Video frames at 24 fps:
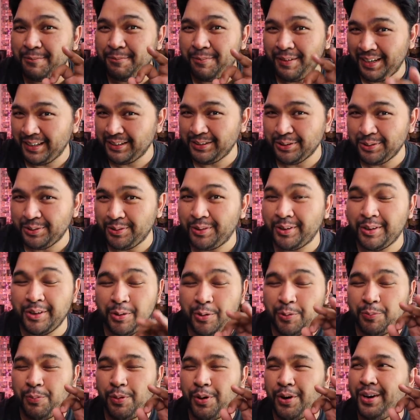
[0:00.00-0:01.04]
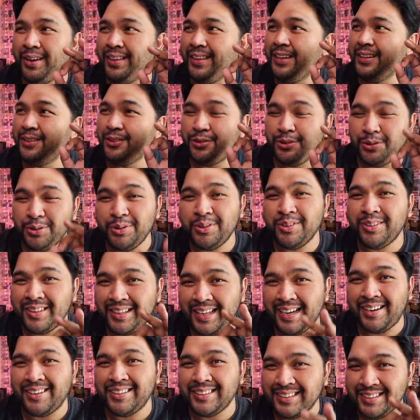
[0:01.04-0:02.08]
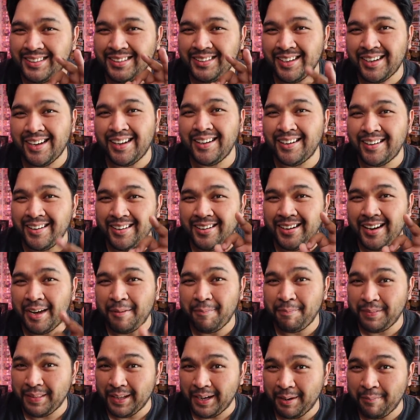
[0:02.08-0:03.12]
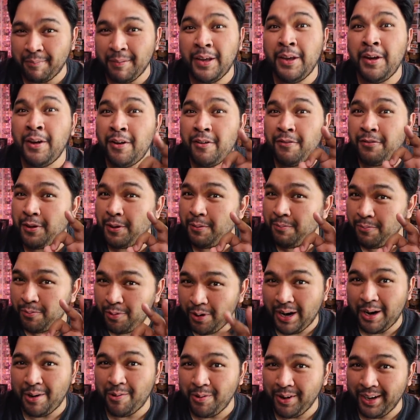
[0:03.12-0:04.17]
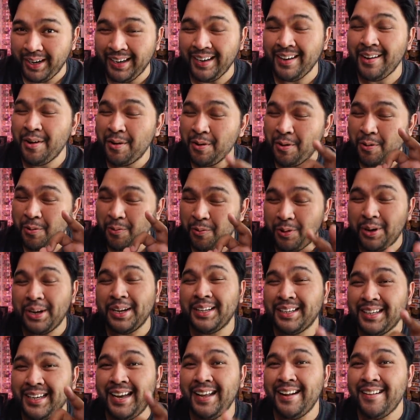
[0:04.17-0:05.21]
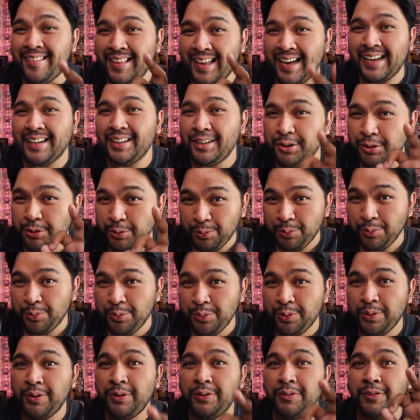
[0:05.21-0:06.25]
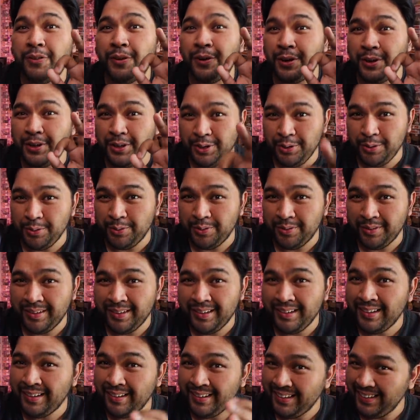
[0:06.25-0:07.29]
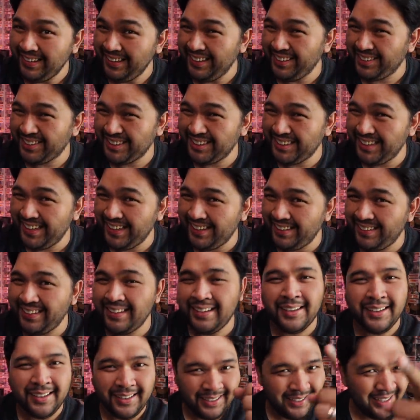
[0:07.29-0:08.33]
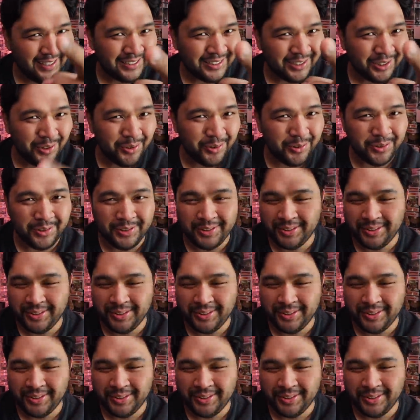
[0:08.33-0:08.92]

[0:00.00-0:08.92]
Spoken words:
peso or more than $2,000 laptop from Huawei, what can that do for you? Interested? Let's go.